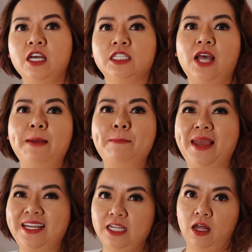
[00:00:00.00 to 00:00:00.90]
so I
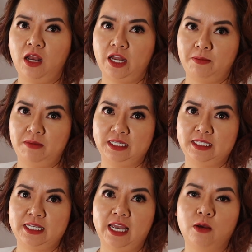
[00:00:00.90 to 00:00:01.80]
made a lot of
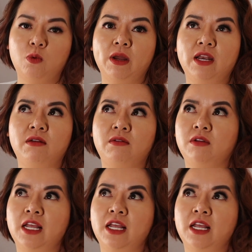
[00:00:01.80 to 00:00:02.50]
mistakes when